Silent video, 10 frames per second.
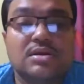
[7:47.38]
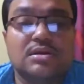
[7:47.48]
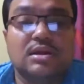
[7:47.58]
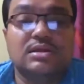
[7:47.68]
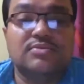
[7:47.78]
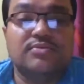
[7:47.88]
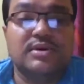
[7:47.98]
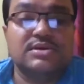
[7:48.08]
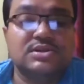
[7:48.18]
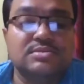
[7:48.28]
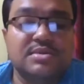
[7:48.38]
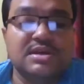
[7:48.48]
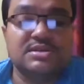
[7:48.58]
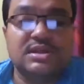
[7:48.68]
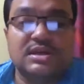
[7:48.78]
The first
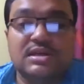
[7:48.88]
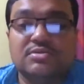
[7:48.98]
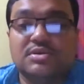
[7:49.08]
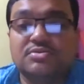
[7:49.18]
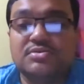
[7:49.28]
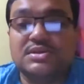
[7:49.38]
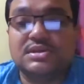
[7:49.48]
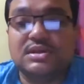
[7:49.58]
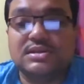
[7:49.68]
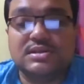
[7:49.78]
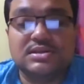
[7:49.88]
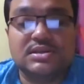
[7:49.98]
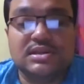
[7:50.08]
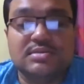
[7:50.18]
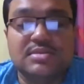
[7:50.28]
image that I want to discuss
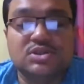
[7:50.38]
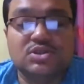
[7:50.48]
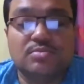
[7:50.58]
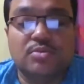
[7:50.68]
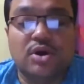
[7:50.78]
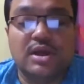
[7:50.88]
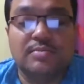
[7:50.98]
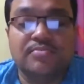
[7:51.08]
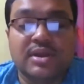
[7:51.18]
is the image of boy.